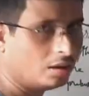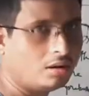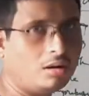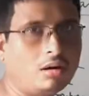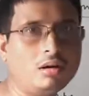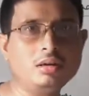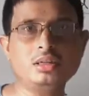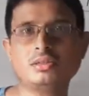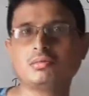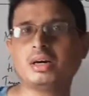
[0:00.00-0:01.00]
all
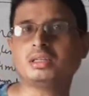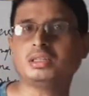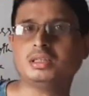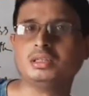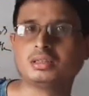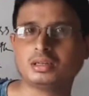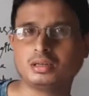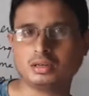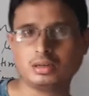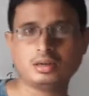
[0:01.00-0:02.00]
these quantities
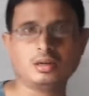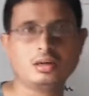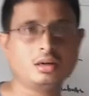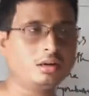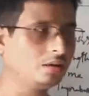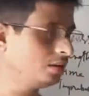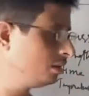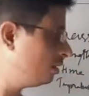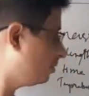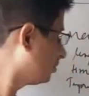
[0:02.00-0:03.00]
are